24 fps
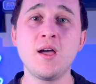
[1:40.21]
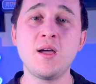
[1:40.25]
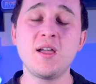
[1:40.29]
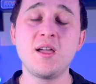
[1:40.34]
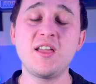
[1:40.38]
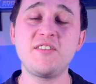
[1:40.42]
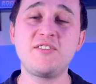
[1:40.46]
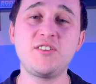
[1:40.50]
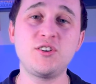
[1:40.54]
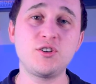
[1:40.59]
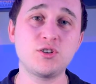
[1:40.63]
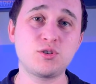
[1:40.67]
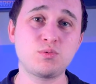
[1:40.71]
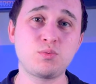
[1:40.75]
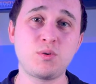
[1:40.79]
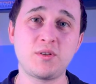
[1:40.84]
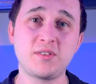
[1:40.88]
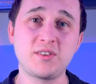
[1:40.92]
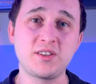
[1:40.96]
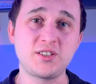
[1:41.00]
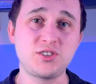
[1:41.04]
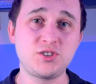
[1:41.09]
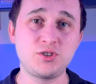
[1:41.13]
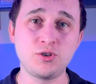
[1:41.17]
If you just want
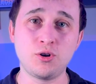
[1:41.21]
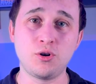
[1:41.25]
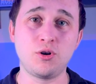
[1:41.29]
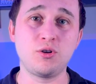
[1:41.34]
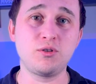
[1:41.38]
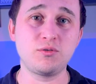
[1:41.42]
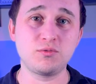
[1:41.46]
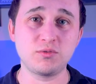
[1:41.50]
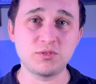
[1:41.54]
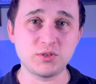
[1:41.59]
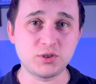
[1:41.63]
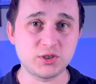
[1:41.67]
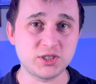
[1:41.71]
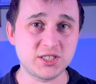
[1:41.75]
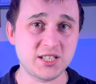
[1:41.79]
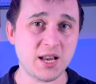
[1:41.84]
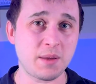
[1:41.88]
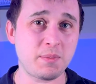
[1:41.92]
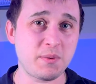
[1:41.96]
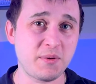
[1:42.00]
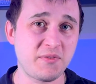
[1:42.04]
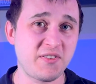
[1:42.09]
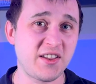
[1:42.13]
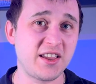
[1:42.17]
the short
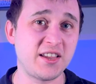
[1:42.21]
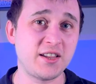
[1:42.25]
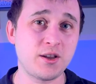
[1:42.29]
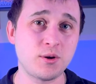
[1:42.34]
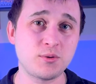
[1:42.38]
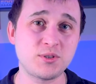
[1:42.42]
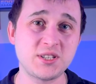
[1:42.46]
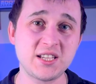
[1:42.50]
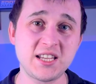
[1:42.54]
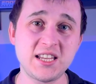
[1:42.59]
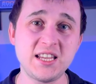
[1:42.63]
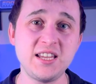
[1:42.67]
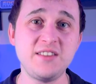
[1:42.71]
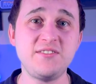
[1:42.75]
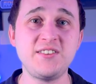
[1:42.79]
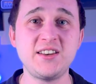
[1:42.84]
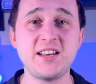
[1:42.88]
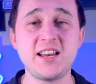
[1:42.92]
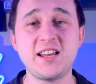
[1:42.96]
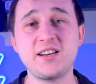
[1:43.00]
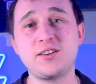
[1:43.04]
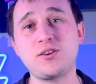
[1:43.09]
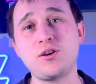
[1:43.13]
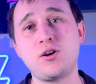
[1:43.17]
snap your thing, go to
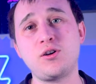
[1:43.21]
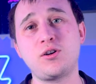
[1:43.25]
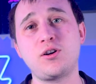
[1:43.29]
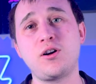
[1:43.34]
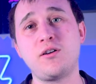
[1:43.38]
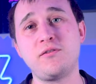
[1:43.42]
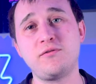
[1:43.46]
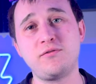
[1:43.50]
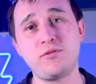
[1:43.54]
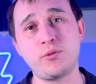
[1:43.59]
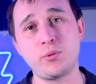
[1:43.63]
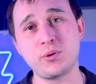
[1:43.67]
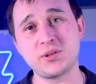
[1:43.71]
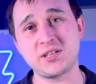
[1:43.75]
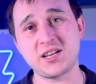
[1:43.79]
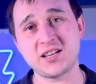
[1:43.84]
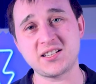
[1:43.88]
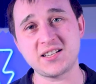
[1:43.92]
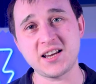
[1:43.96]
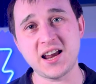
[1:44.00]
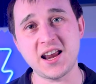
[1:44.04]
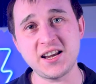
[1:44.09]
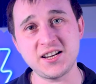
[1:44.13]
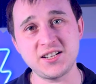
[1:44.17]
evnick.com forward
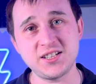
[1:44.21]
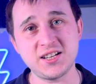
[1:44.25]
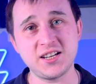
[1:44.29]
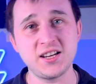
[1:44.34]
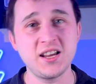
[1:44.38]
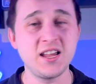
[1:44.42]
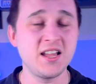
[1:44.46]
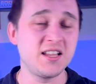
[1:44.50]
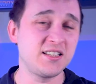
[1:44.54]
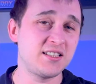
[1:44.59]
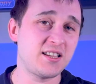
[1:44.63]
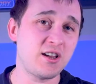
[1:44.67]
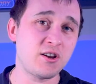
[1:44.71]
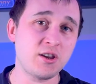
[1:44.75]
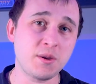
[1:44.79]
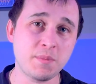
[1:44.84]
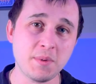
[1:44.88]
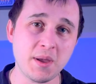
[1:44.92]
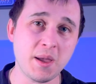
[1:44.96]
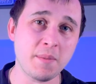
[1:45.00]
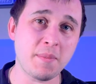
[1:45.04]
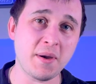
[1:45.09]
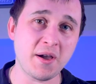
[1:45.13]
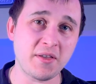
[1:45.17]
slash energy, tell you a
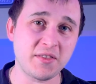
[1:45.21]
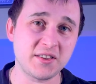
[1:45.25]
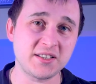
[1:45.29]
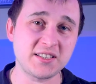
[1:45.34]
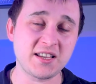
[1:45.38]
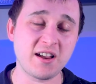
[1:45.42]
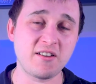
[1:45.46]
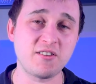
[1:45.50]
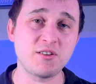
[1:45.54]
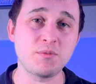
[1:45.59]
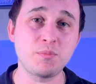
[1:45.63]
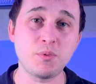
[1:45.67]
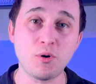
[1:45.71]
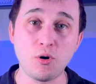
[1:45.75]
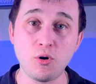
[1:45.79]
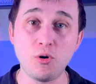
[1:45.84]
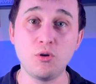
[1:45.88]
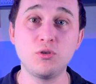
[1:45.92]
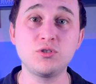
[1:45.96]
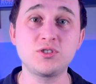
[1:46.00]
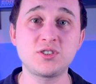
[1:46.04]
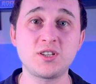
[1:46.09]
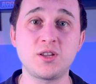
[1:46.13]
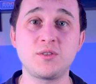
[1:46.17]
bit about the tariff, but
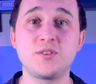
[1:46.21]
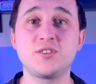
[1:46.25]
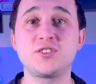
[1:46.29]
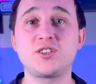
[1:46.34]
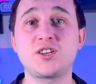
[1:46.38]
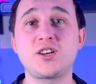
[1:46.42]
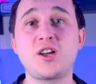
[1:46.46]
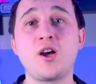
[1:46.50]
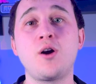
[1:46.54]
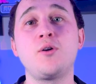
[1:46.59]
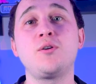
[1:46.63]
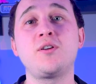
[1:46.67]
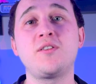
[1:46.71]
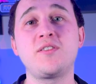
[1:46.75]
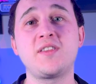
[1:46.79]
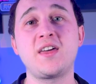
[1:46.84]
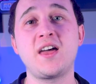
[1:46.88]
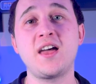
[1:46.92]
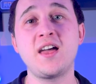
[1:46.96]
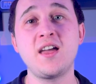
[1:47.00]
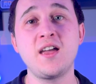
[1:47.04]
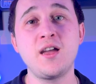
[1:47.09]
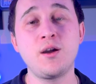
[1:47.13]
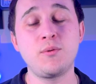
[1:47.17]
also there's a code on
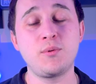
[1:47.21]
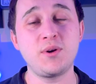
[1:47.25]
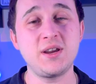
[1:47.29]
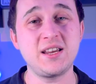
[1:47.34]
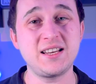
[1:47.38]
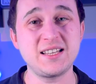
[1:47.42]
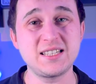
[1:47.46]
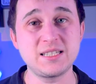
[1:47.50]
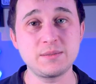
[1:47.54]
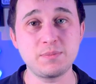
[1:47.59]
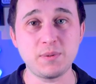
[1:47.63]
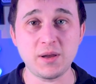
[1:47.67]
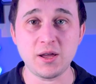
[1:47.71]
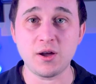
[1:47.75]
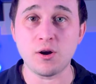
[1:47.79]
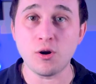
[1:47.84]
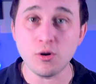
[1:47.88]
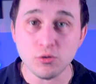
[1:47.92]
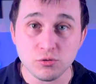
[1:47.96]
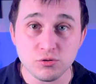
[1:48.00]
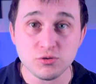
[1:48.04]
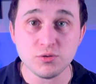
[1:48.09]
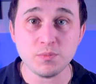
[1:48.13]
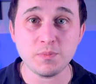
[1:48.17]
there where you can split
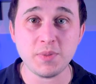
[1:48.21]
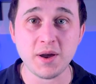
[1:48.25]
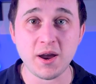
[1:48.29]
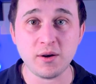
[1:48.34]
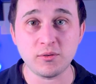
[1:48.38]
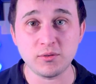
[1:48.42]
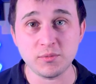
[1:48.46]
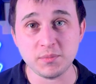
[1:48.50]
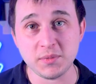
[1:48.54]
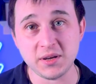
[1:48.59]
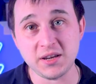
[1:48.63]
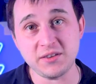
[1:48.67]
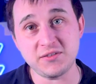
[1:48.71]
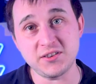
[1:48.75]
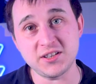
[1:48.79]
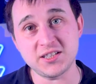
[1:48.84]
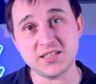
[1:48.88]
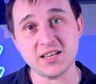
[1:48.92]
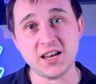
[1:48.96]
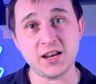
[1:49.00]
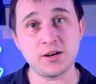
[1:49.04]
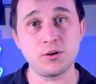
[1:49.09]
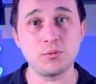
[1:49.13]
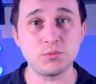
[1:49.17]
£100 with me if you
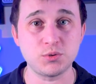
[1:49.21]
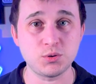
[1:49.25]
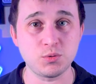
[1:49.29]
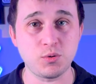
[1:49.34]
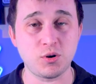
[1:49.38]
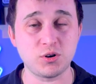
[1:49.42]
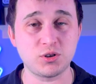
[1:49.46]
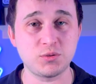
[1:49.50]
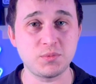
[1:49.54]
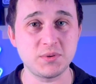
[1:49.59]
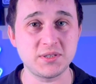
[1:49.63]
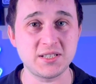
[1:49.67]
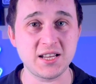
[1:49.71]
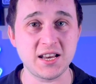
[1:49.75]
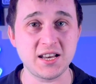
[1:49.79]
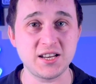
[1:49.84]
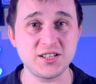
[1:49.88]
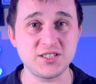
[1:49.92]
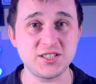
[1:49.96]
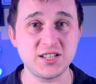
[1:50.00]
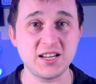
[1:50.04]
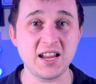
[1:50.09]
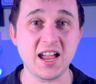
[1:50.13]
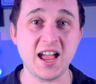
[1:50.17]
sign up to Octopus
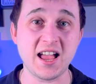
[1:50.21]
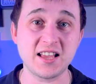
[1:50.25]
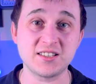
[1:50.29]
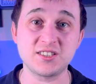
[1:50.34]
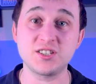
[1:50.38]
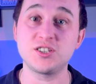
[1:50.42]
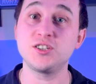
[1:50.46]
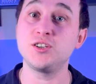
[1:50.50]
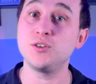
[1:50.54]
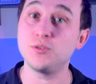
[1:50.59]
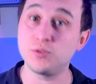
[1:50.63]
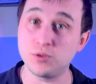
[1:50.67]
Energy as a new